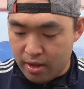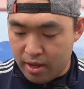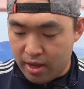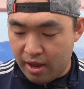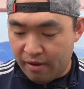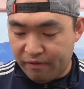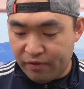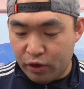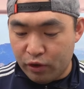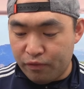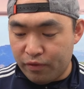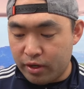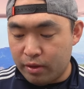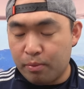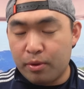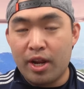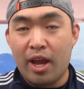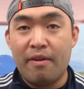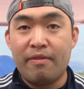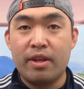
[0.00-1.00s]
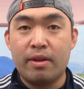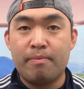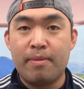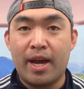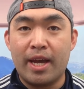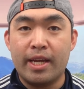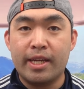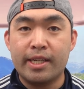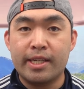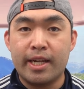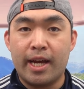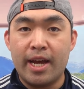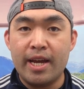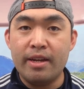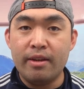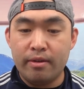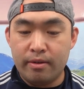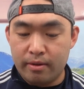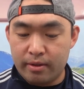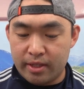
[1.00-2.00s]
And feel free to put everything back
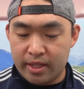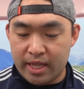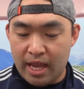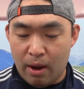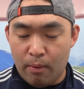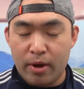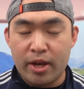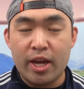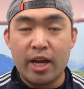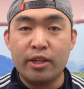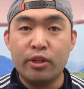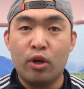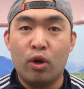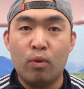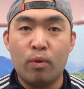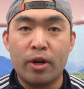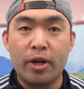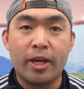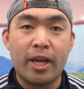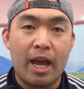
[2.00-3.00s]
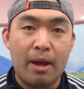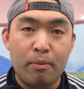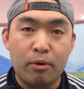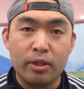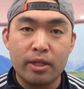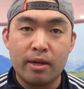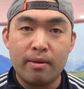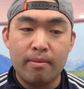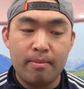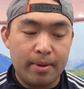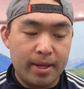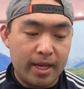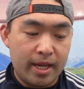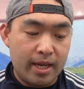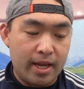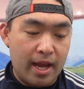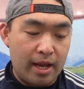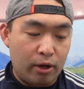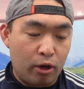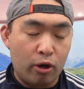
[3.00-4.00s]
inside. That way you guys know where your cable is going to
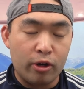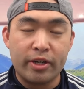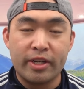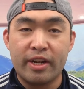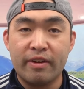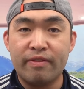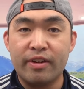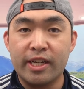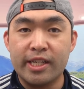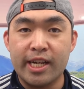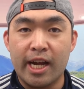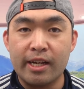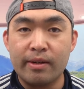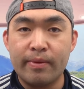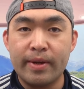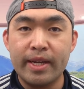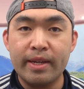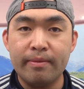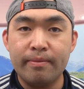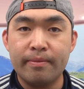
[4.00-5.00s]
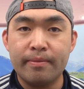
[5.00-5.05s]
be and all your different accessories.